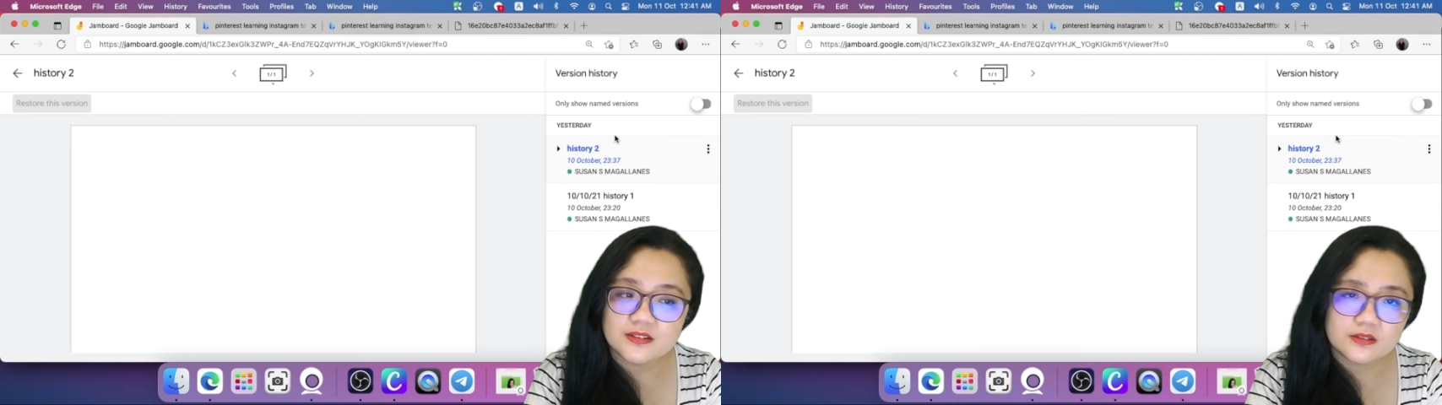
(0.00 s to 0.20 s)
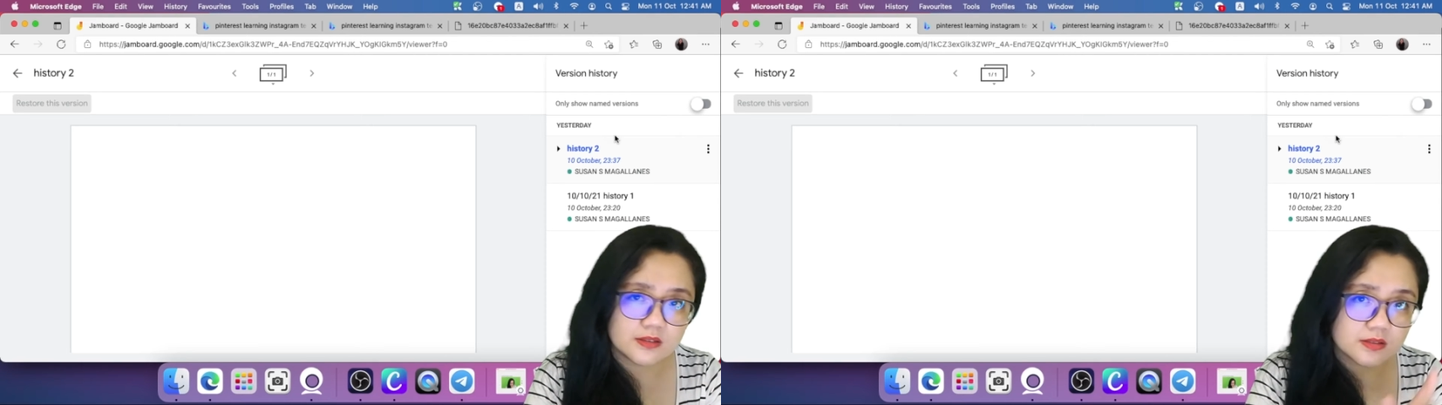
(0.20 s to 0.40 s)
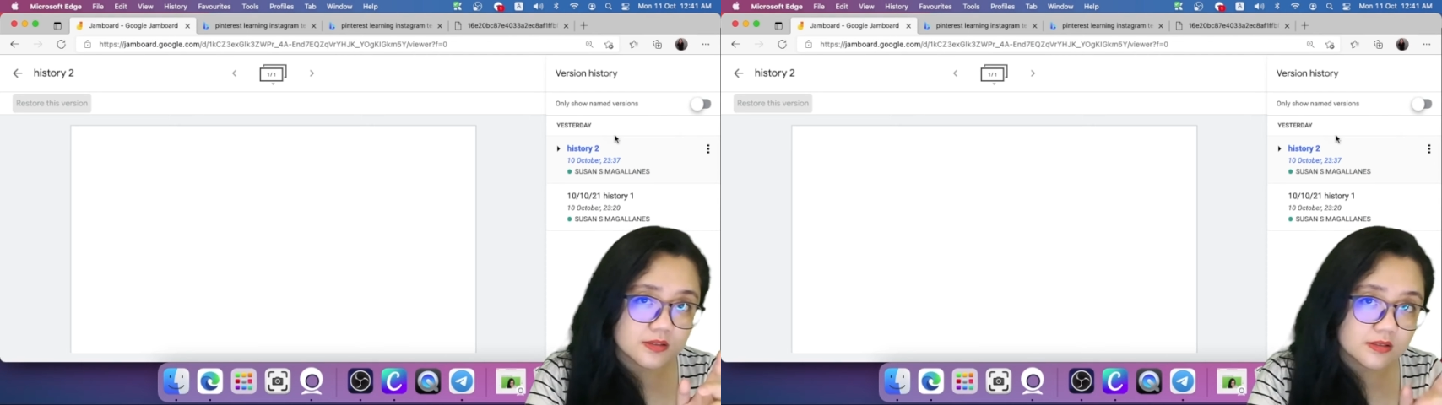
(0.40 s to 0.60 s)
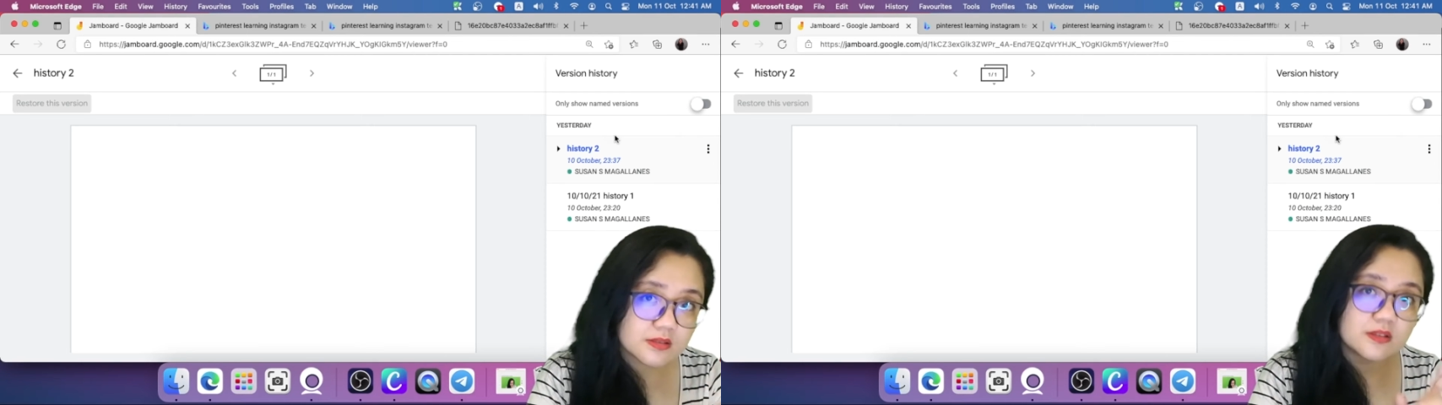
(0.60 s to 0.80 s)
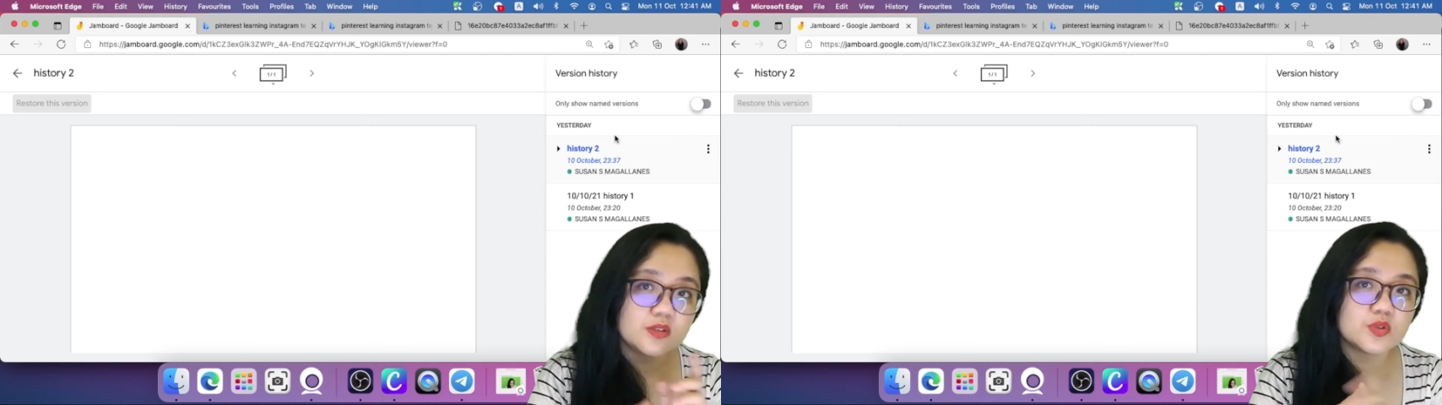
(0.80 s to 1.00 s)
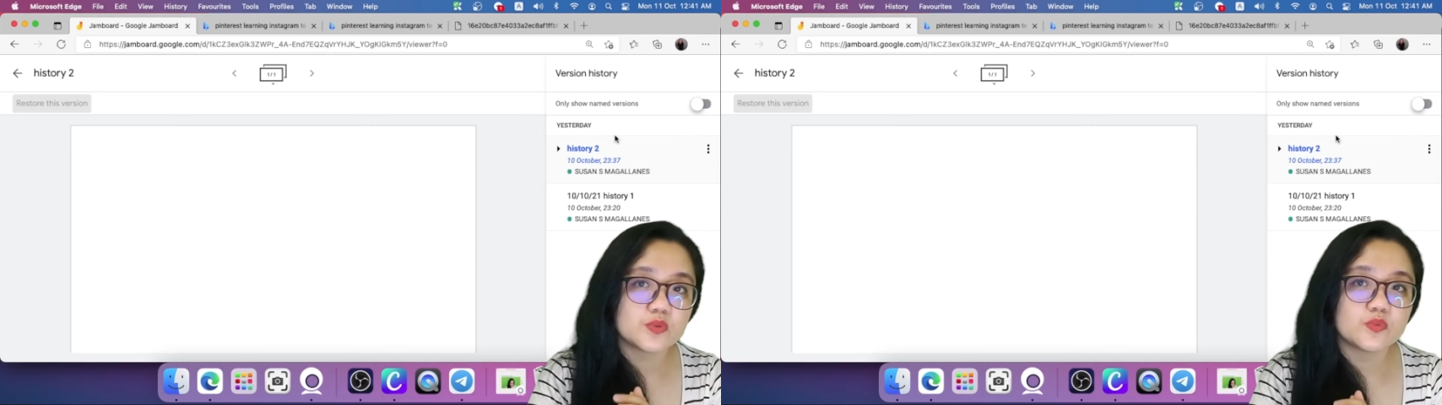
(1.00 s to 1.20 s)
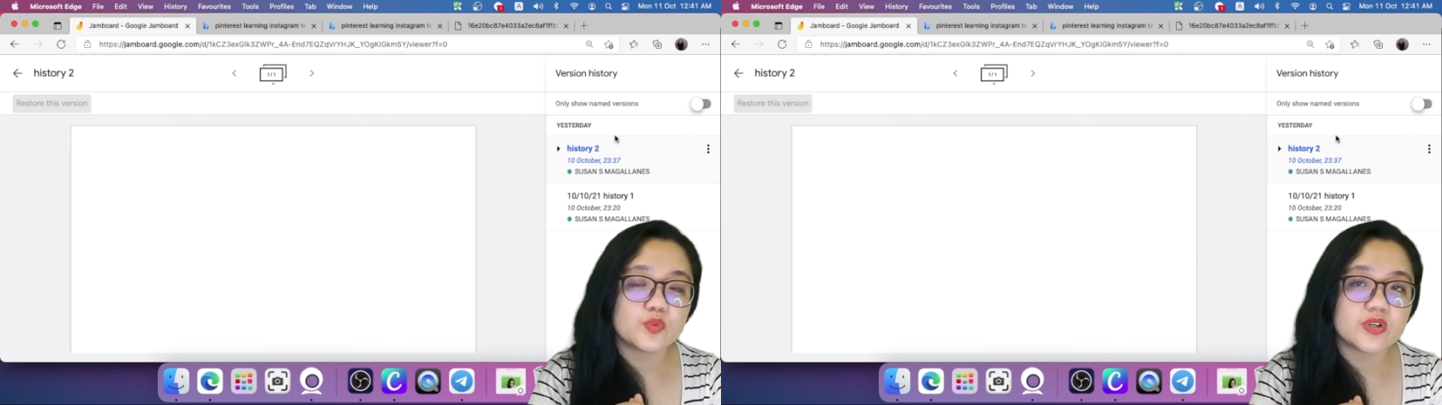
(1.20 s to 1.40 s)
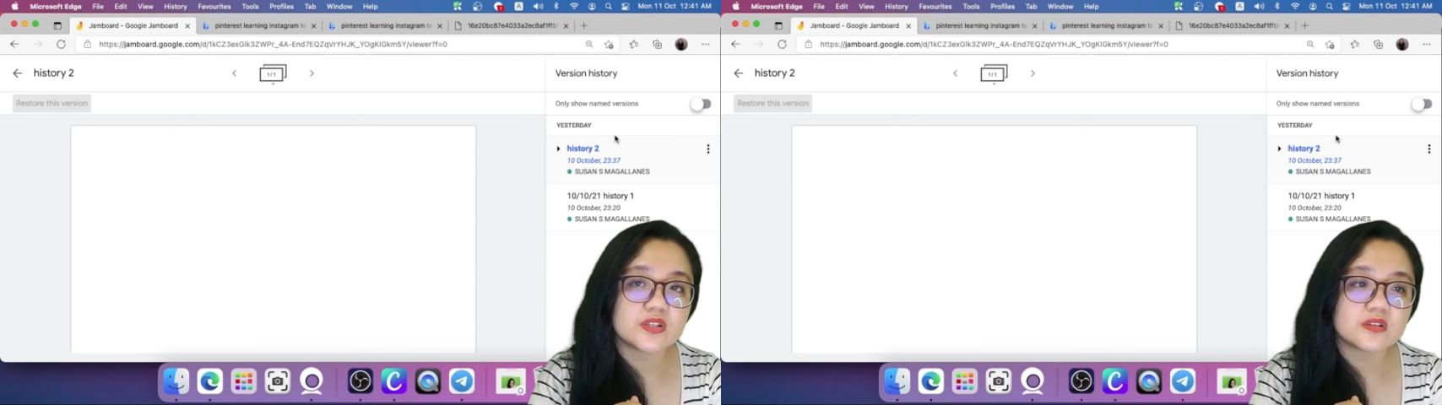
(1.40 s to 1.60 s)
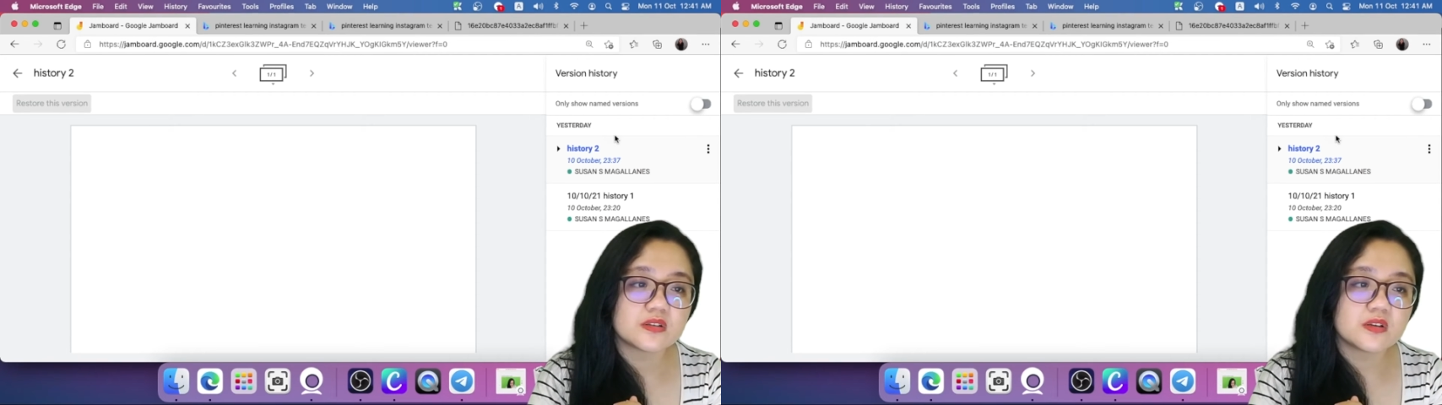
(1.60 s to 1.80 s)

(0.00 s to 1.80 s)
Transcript: This is the usefulness.